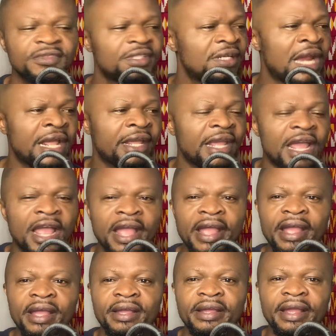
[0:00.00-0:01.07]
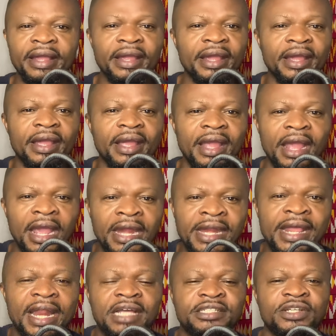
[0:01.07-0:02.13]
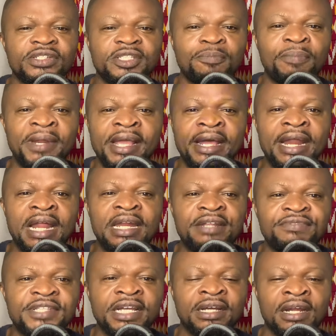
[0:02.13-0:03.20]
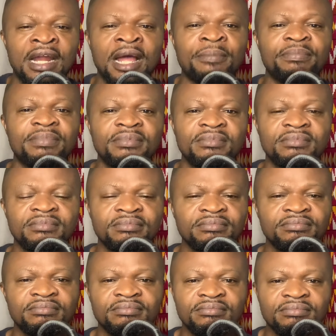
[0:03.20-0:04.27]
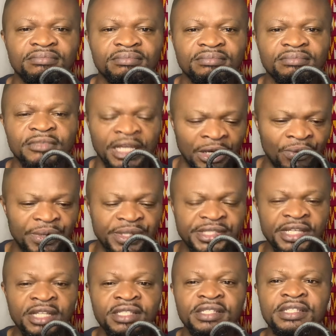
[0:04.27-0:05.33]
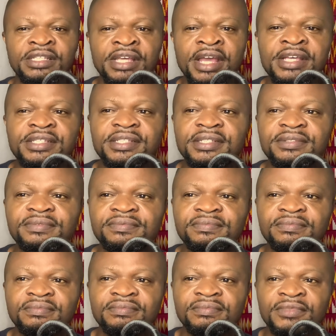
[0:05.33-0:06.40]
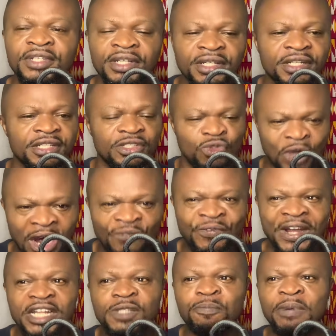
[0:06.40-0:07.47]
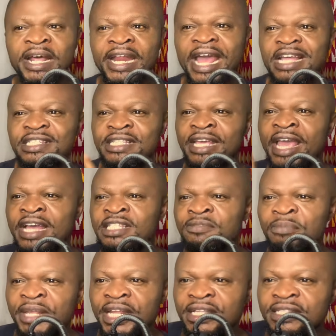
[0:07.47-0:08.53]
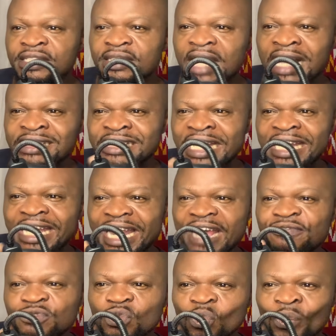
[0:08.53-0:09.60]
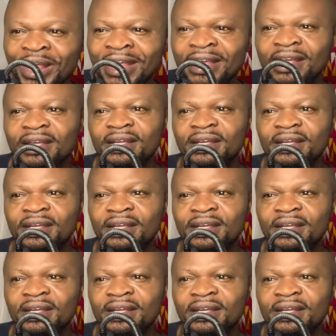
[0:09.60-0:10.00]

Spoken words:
like any other Chelsea player that leaves the club in recent years. Joao Felix played 88 minutes as a left winger.